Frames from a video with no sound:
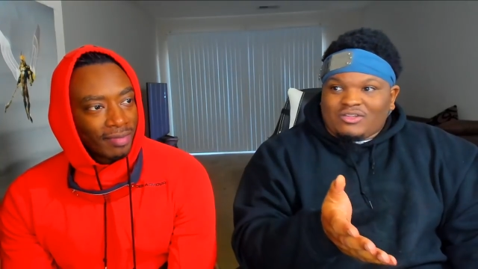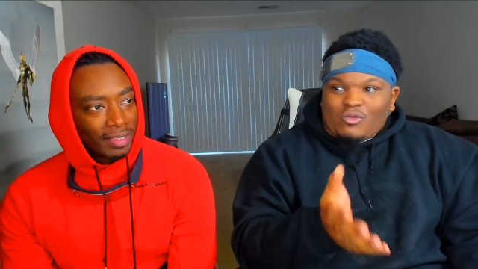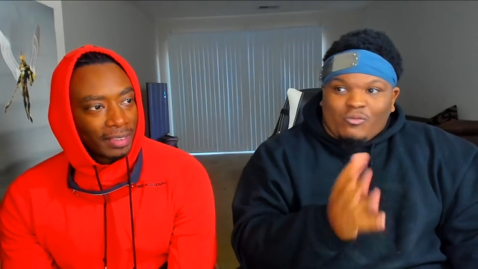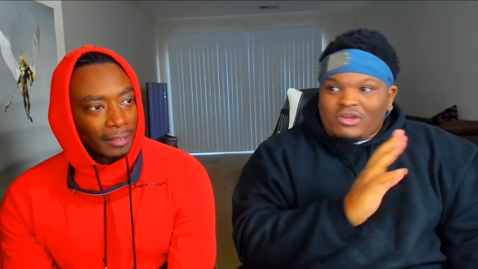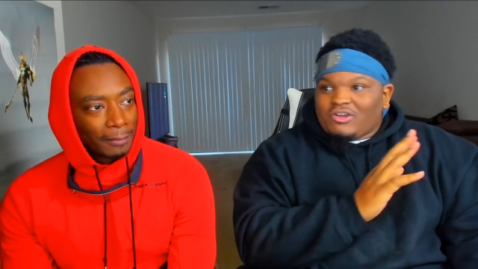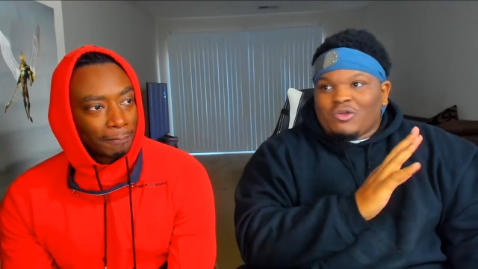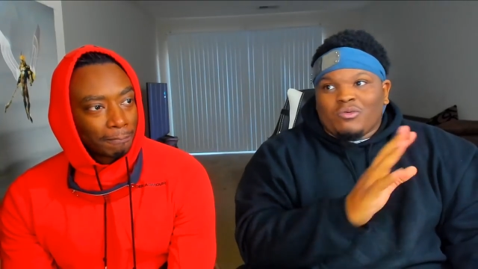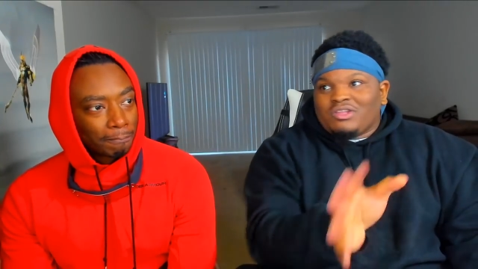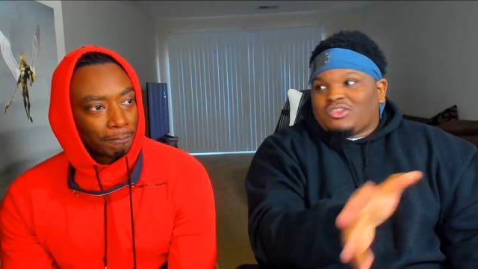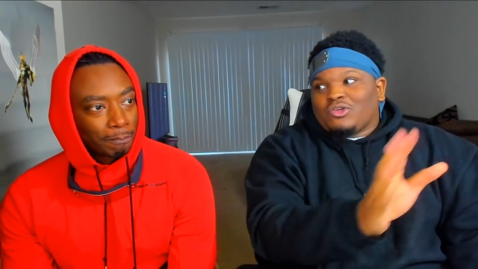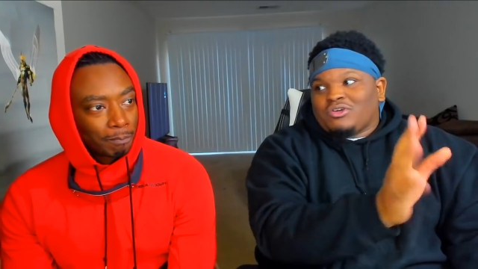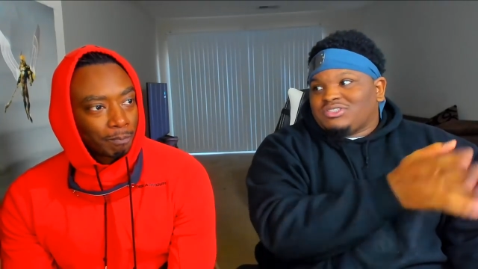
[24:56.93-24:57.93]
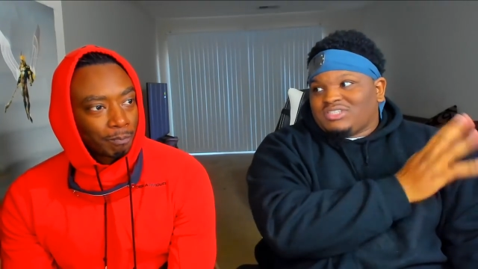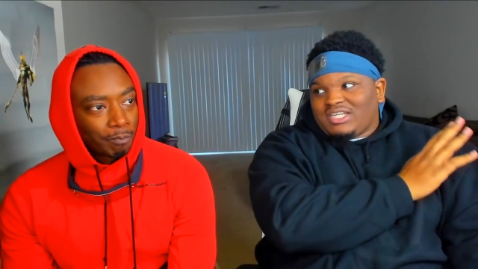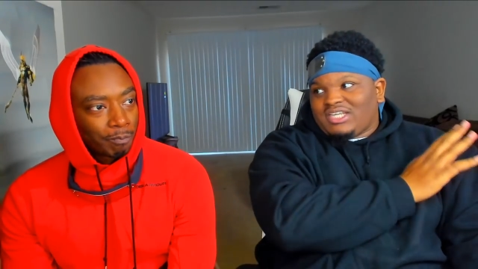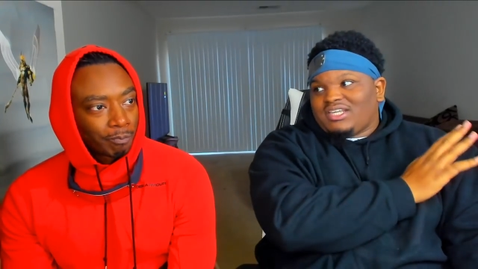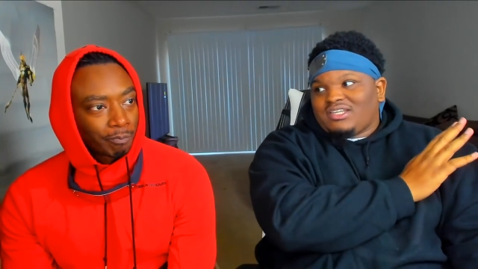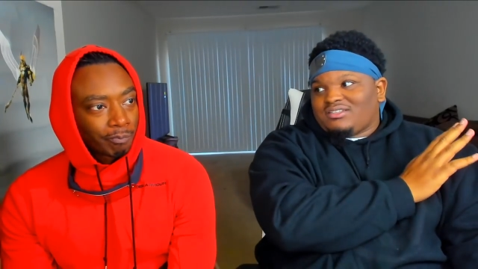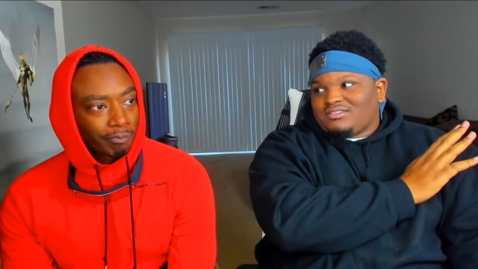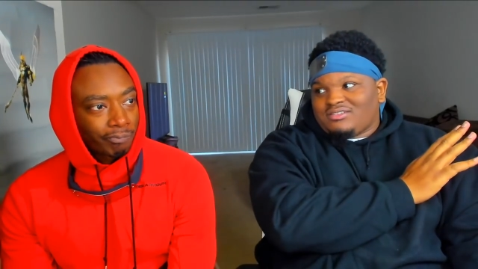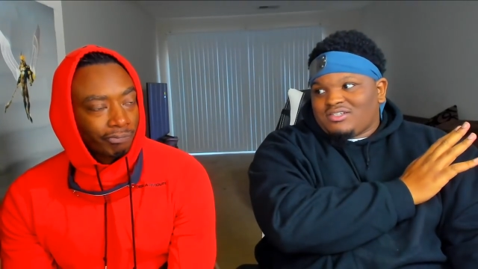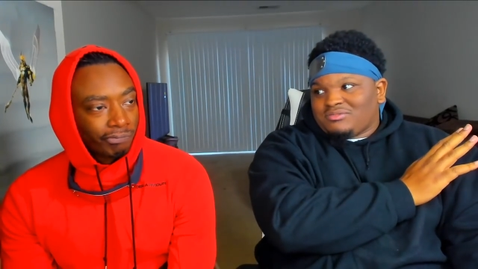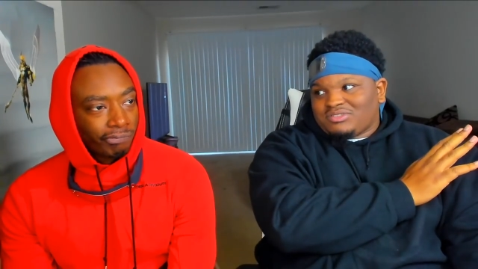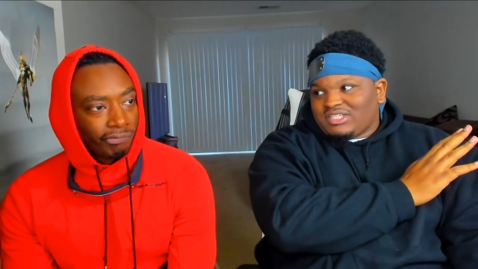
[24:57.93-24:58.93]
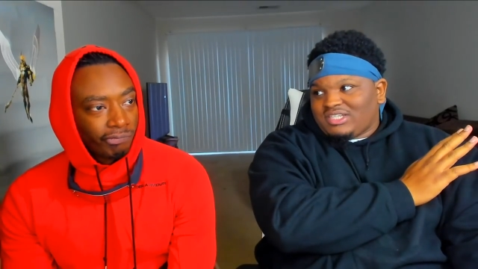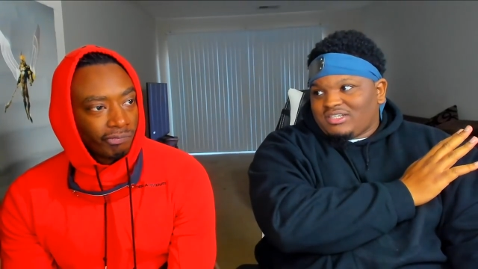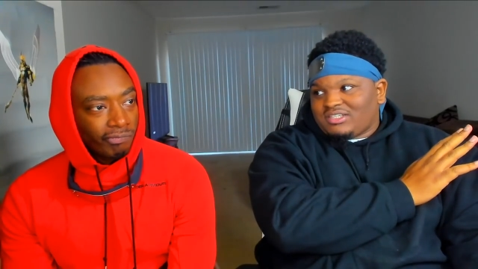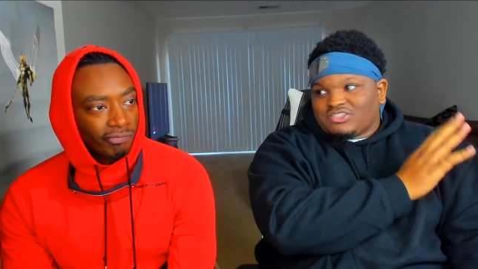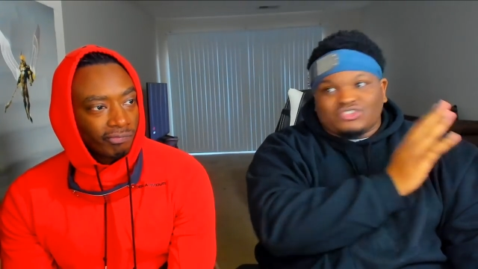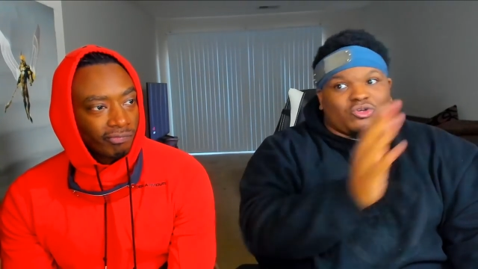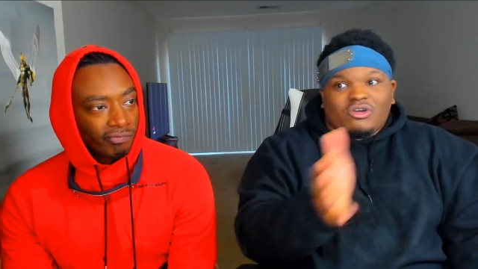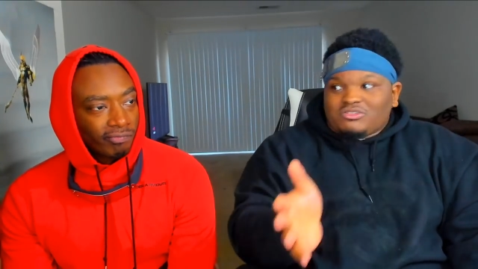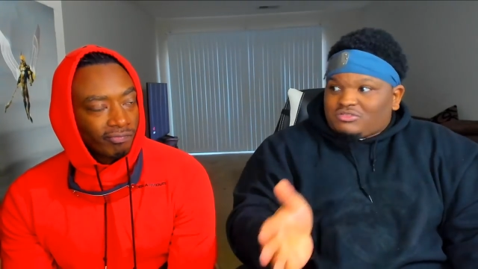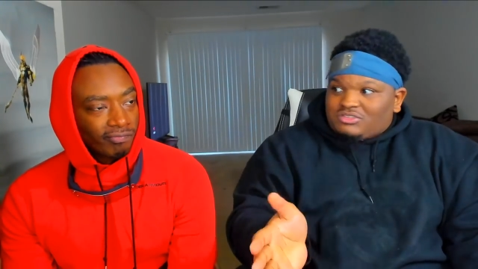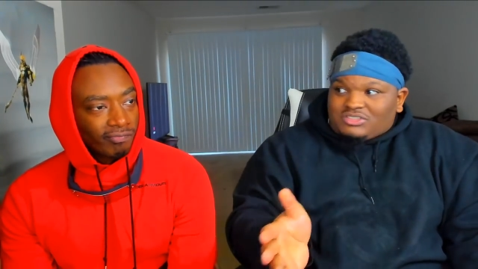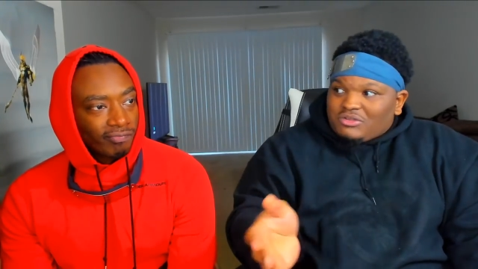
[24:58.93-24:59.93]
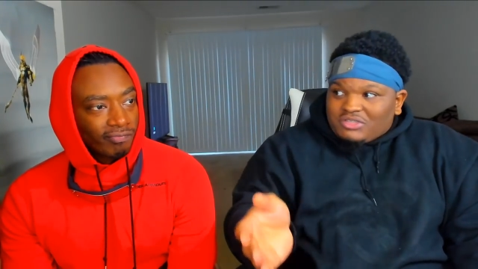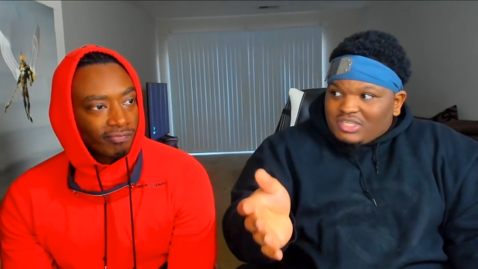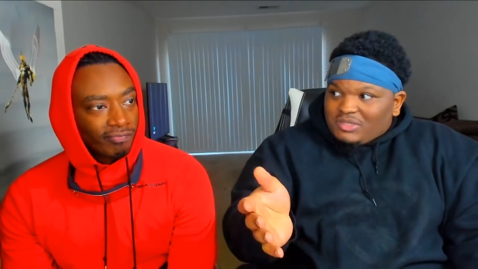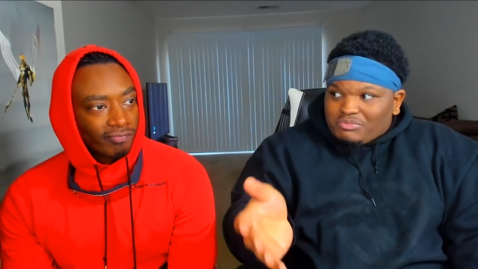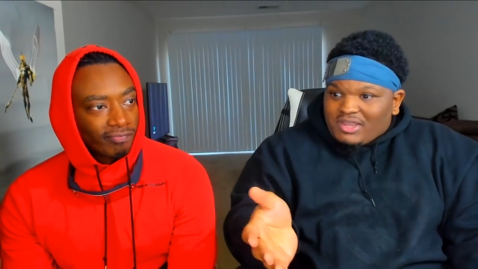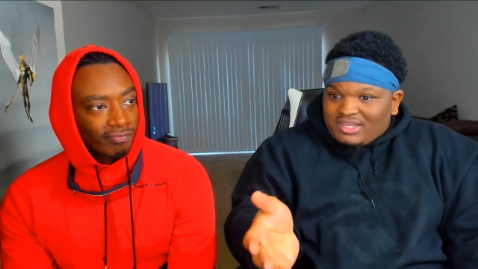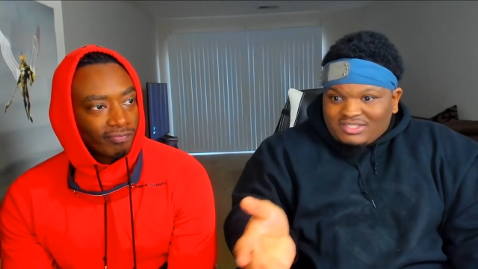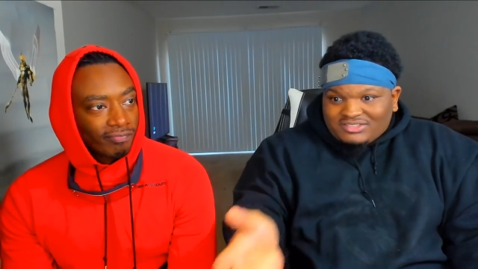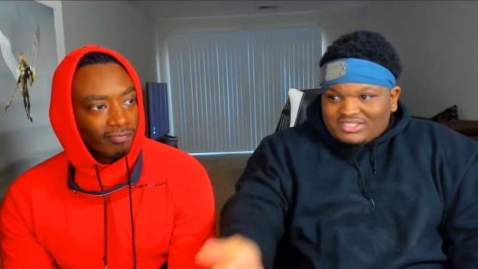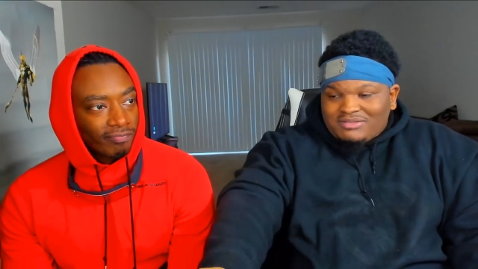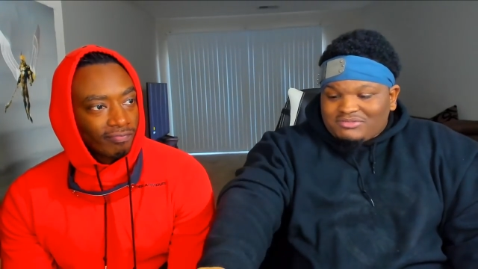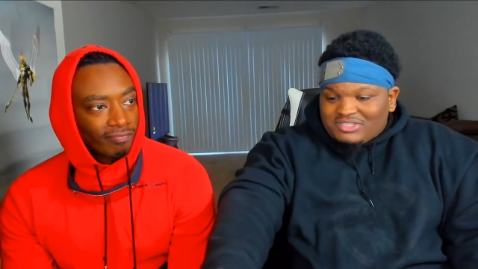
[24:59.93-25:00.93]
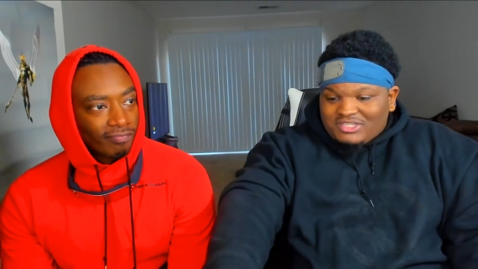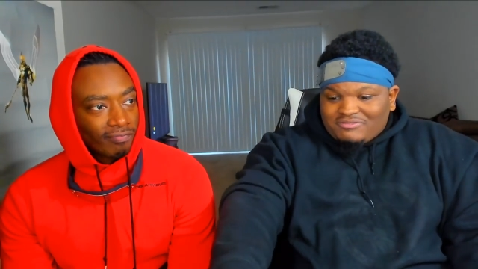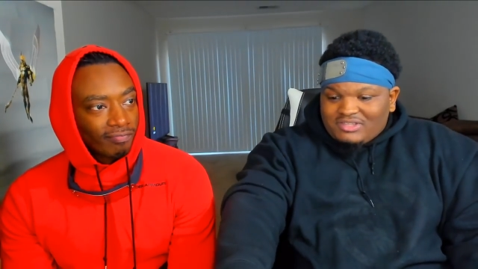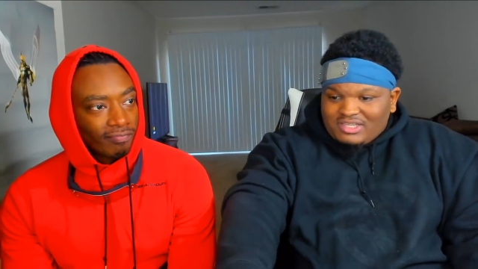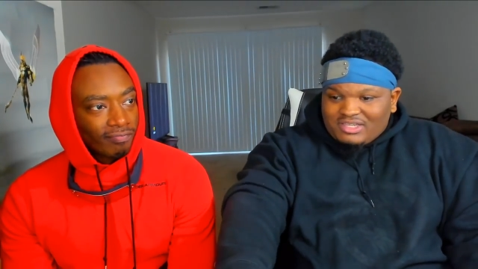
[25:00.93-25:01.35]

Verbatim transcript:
Speaker 1: we don't know what Thor's did. You know what I'm saying? Because Thor's was low key probably the same stuff that